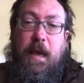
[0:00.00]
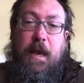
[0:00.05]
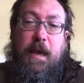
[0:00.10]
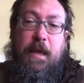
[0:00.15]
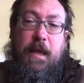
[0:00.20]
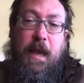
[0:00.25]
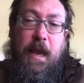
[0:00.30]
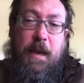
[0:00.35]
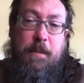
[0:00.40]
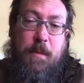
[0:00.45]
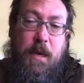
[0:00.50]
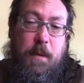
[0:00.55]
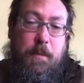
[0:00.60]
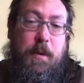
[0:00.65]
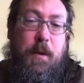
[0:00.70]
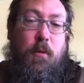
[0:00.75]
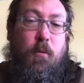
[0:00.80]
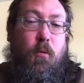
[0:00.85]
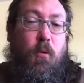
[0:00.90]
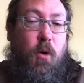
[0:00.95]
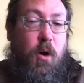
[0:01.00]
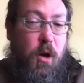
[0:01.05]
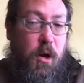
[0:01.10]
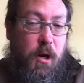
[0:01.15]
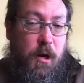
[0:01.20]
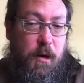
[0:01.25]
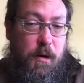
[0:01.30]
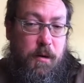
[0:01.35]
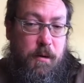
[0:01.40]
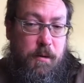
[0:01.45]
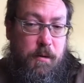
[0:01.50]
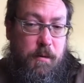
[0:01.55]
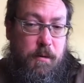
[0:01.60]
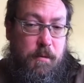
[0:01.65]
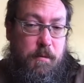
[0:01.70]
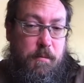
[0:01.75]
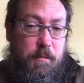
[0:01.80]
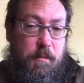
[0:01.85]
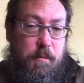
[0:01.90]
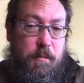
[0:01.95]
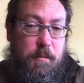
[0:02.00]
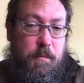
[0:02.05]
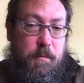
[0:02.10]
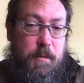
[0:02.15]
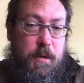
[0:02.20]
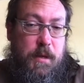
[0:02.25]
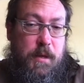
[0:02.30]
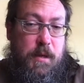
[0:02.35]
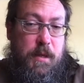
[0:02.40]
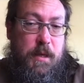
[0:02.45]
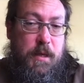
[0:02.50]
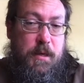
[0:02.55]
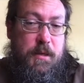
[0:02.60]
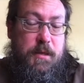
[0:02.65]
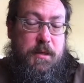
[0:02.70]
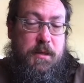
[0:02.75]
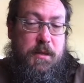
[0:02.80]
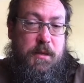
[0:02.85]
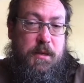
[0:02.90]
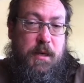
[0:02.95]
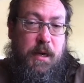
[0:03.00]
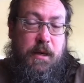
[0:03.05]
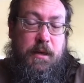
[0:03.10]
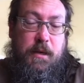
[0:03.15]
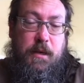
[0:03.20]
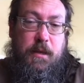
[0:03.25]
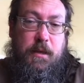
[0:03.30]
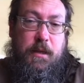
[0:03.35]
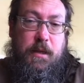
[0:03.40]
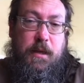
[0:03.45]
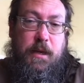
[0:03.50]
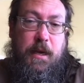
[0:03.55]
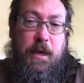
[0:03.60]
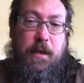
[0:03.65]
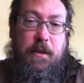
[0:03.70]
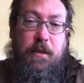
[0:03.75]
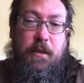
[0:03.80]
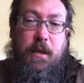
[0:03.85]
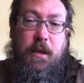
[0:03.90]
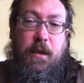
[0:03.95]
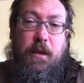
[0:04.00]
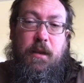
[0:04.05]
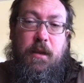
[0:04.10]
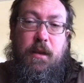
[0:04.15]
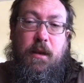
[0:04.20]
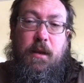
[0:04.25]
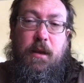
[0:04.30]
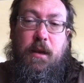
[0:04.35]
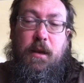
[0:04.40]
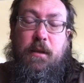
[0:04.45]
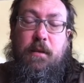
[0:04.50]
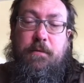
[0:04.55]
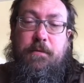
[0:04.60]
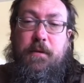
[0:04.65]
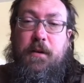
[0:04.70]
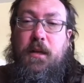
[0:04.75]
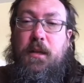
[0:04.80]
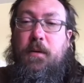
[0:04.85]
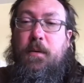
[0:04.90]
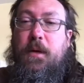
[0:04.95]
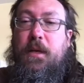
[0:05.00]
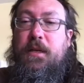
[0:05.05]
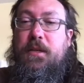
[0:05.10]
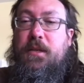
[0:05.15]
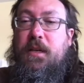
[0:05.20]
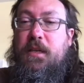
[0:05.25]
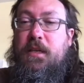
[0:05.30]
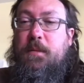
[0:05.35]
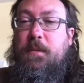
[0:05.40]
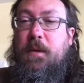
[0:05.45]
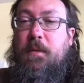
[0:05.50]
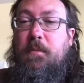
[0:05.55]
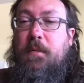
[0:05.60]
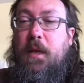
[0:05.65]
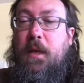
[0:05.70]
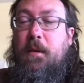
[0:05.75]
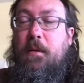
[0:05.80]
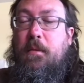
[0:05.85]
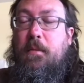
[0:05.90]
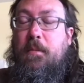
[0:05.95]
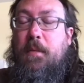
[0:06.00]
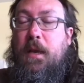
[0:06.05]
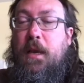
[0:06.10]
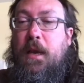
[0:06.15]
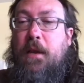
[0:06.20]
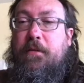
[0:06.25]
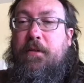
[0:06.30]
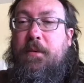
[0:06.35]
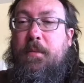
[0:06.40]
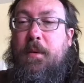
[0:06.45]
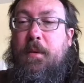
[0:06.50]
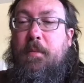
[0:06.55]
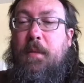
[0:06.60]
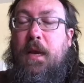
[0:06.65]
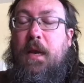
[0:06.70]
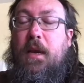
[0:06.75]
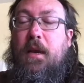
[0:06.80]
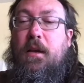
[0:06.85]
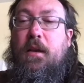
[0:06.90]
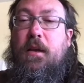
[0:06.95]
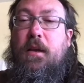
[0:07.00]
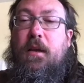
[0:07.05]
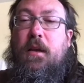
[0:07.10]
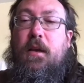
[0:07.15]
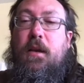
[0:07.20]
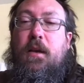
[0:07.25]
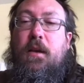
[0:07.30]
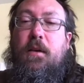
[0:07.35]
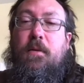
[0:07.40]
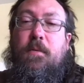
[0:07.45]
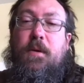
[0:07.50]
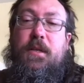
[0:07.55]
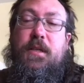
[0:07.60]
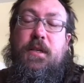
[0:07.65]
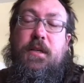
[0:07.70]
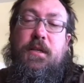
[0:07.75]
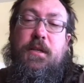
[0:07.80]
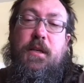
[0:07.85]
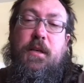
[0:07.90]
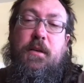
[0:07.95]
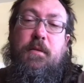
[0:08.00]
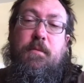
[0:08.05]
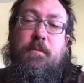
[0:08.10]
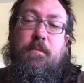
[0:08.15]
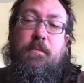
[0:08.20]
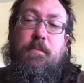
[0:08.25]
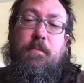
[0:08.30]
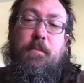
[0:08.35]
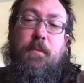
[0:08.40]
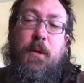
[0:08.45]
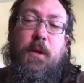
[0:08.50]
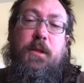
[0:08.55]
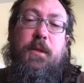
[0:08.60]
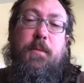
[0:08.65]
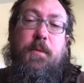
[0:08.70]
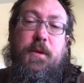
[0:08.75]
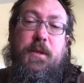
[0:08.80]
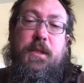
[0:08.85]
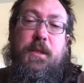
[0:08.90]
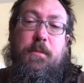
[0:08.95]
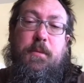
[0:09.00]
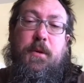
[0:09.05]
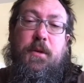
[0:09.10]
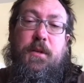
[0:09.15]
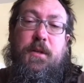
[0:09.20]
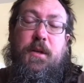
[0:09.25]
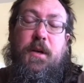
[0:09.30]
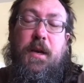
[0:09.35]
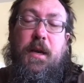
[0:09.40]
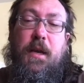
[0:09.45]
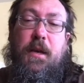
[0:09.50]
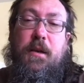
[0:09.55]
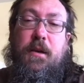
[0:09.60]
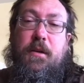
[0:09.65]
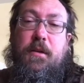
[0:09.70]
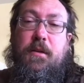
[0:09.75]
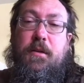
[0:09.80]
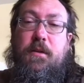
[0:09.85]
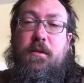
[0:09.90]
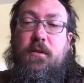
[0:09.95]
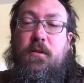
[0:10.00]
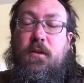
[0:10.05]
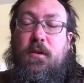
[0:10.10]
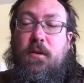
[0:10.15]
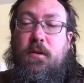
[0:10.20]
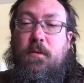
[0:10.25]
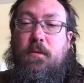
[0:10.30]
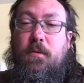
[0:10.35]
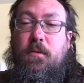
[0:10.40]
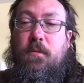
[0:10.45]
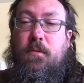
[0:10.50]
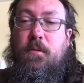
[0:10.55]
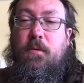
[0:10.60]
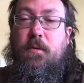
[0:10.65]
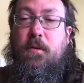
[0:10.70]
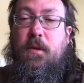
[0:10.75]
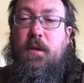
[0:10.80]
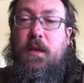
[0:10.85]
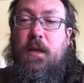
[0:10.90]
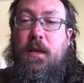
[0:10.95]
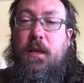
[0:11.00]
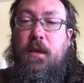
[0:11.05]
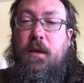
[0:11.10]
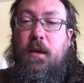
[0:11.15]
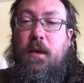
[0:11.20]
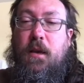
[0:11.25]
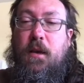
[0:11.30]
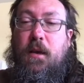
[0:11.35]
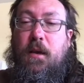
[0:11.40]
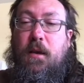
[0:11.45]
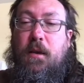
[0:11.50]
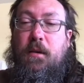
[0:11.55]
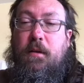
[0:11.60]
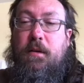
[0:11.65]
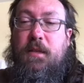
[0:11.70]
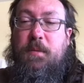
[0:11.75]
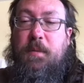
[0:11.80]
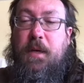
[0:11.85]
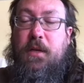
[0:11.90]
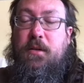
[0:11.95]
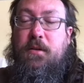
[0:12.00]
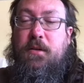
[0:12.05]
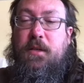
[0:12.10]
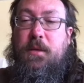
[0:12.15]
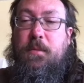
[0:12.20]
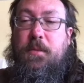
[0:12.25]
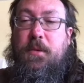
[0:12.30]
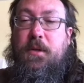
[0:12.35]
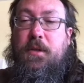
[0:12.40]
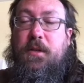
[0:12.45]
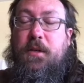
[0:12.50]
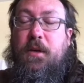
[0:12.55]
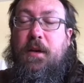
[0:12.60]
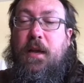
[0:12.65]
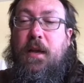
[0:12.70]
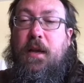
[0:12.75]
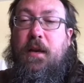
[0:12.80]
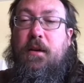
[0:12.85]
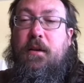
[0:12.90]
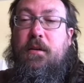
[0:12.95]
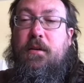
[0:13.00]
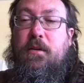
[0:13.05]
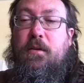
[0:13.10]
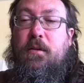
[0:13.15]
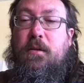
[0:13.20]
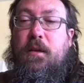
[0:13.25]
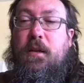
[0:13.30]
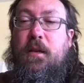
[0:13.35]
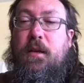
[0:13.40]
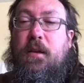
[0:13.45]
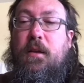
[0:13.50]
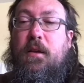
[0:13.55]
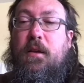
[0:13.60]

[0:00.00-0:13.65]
I may be wrong in this technically. I think the following adjustment may have to be made, which is that multiple symbols are added to the special symbols are added to the